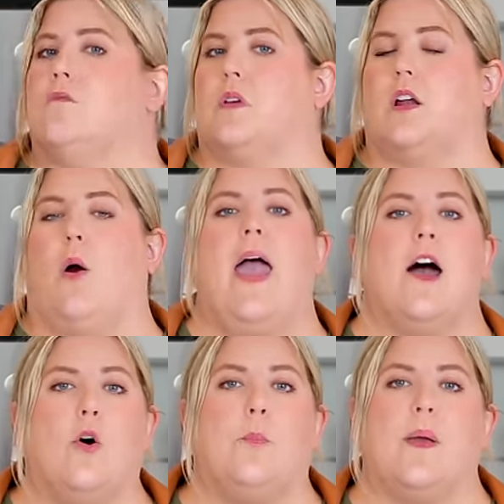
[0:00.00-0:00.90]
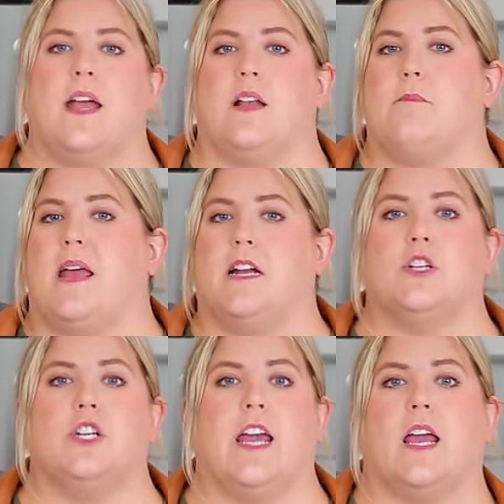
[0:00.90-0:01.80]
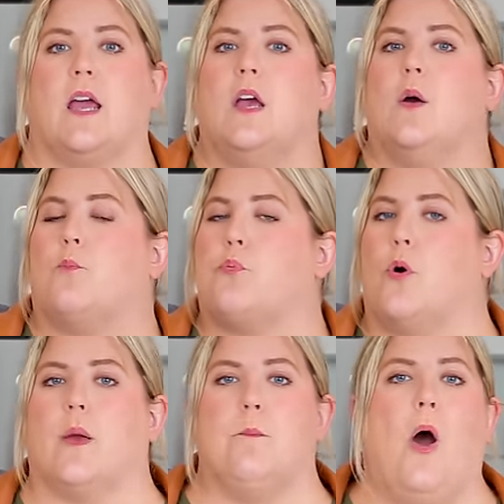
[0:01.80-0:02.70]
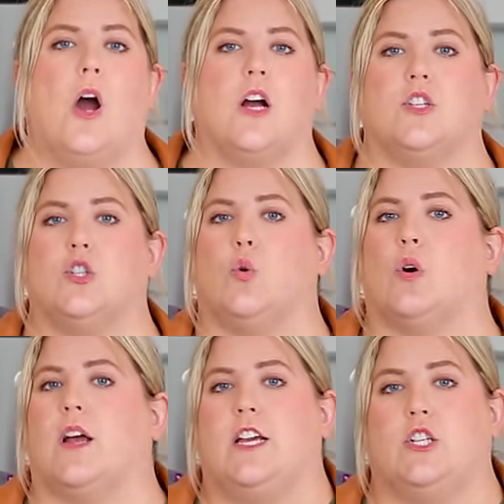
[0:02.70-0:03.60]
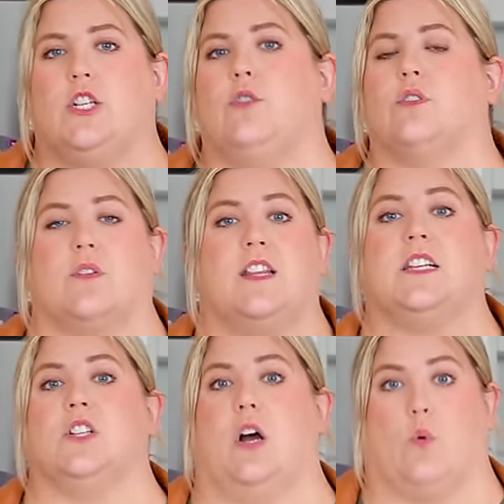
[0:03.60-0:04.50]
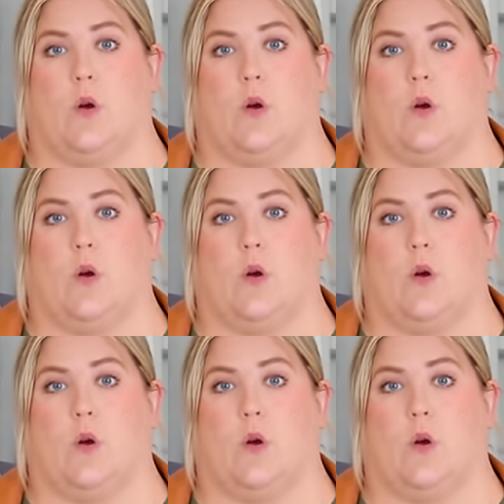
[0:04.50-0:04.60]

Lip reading: you know, help in managing broken parts or issues or things not